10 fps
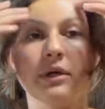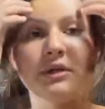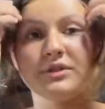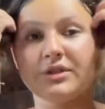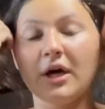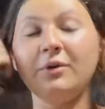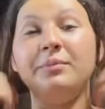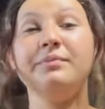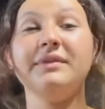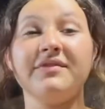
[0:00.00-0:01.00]
So
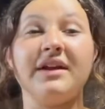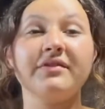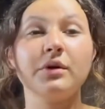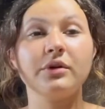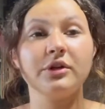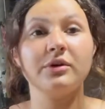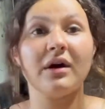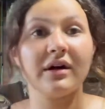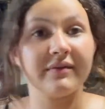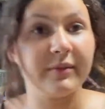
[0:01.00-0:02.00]
if they have no clue,
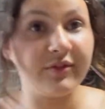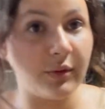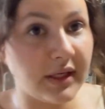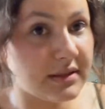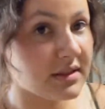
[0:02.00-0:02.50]
I'll give them a few hints.